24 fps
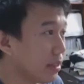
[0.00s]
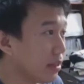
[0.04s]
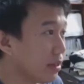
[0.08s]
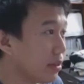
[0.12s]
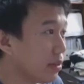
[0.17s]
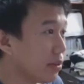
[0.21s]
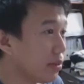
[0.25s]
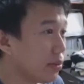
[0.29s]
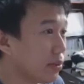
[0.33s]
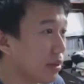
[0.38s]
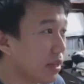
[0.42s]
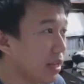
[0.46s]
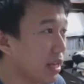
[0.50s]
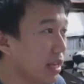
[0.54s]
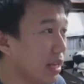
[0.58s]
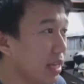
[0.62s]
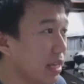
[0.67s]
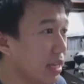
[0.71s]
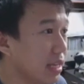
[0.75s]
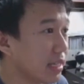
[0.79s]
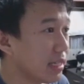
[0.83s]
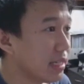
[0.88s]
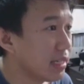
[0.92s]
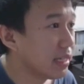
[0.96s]
Okay.
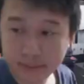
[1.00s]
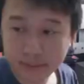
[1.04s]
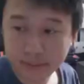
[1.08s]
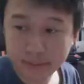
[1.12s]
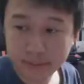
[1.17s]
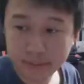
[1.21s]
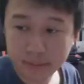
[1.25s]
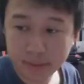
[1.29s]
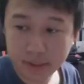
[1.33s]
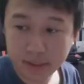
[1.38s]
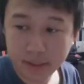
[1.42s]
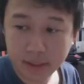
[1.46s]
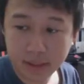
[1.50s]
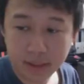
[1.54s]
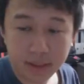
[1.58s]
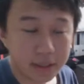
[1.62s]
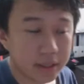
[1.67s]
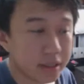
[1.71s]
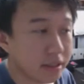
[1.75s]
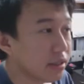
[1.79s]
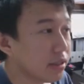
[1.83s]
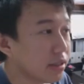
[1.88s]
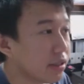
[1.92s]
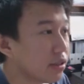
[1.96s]

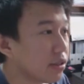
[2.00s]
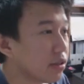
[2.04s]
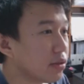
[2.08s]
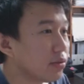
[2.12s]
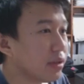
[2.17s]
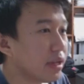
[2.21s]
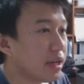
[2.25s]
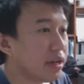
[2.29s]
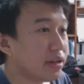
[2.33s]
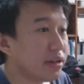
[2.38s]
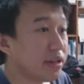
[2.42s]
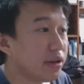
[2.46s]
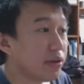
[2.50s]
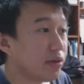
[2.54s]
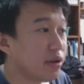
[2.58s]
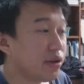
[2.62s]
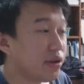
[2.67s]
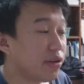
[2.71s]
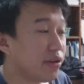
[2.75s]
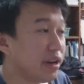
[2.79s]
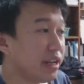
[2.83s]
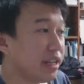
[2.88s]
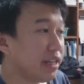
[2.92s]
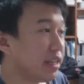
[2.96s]
So now that we
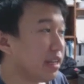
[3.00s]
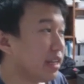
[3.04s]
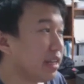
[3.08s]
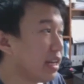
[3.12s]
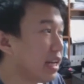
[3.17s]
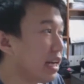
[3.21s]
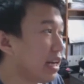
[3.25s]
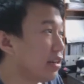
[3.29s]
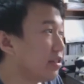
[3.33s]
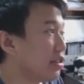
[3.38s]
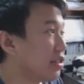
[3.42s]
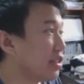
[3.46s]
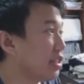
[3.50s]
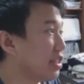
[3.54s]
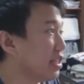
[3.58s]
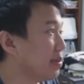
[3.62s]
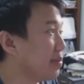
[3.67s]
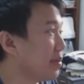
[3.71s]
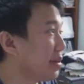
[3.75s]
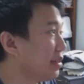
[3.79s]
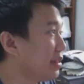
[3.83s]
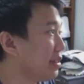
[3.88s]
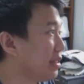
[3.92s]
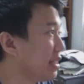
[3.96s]
created our
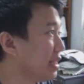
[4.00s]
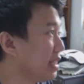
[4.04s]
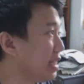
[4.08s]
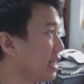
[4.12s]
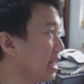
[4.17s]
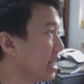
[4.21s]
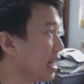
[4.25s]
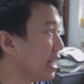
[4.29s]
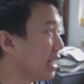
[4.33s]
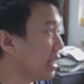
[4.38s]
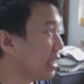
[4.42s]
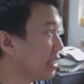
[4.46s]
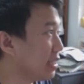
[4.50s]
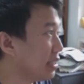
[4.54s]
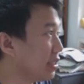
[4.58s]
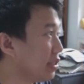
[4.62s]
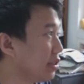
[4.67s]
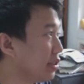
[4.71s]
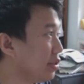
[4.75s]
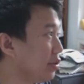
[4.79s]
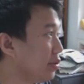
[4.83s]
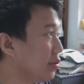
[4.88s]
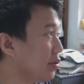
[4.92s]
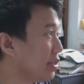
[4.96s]
transparency, let
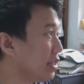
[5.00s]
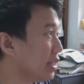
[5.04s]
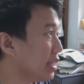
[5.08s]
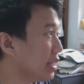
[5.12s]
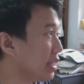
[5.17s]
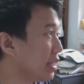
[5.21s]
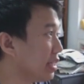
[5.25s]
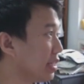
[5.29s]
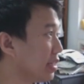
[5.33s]
us use it.